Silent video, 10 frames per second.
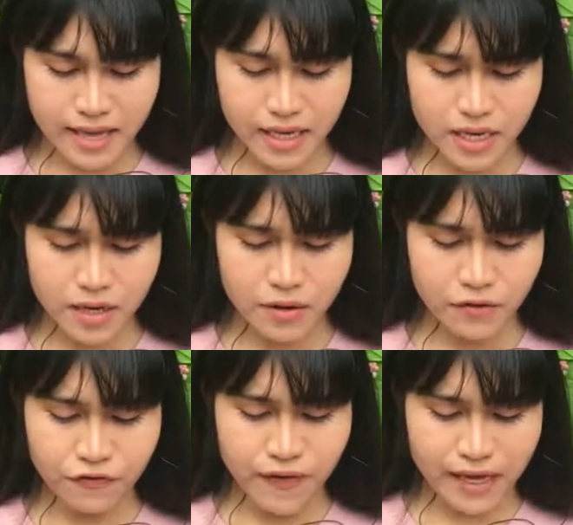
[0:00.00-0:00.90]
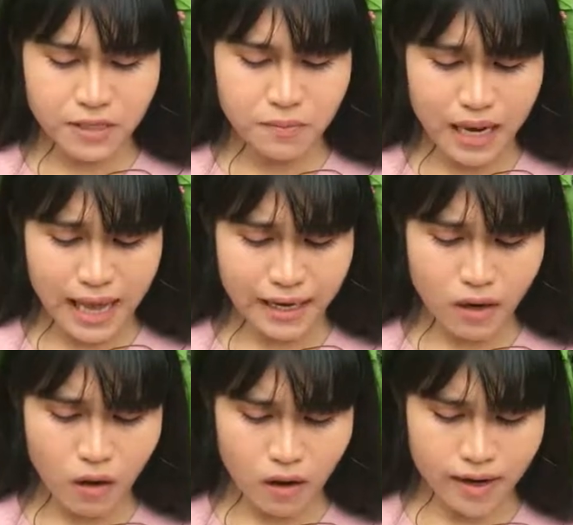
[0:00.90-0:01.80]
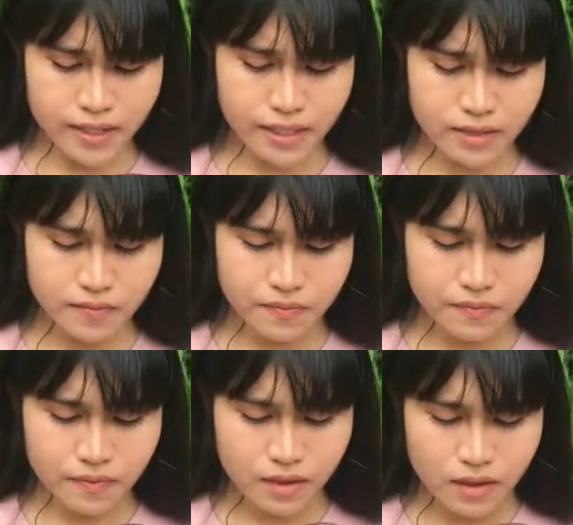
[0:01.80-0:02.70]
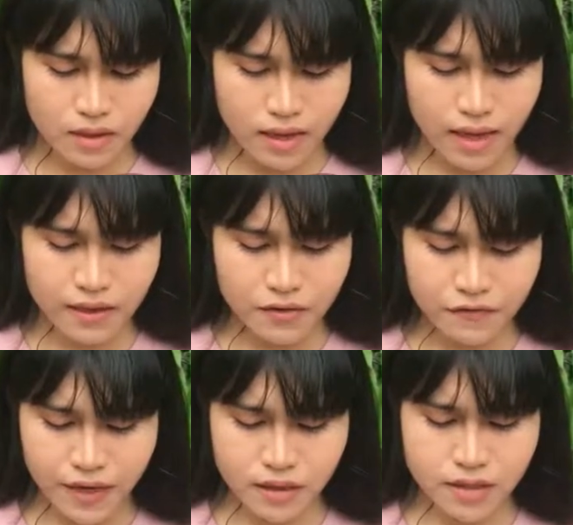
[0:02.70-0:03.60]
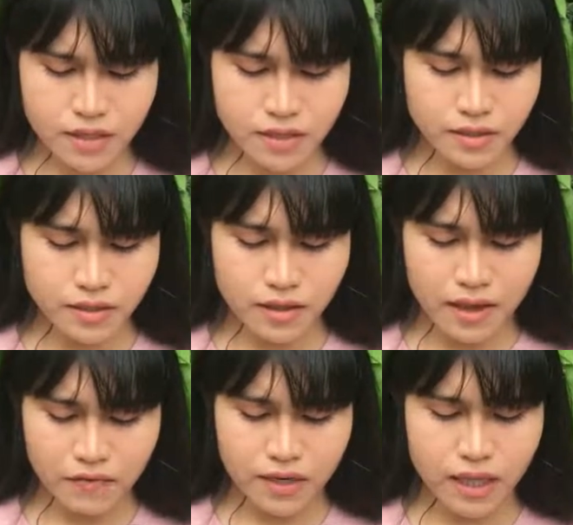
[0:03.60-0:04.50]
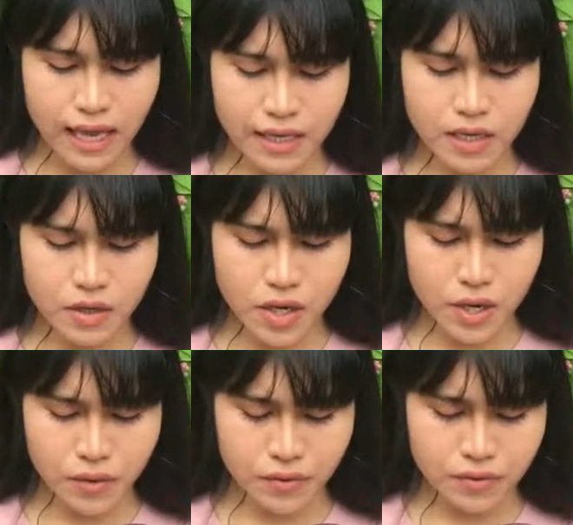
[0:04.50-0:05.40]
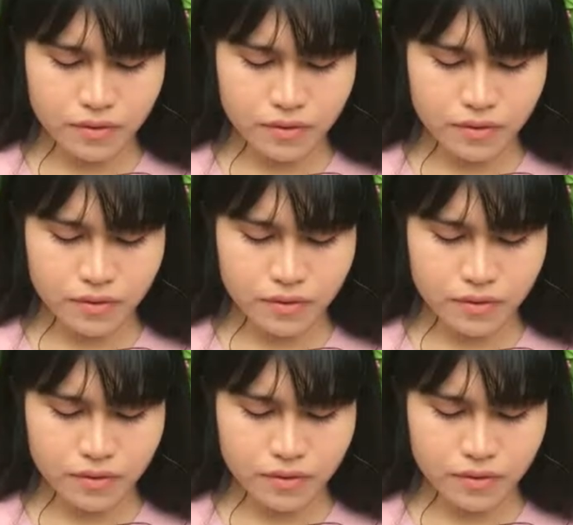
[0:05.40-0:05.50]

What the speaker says: in your fat black heart, and the villagers never liked you.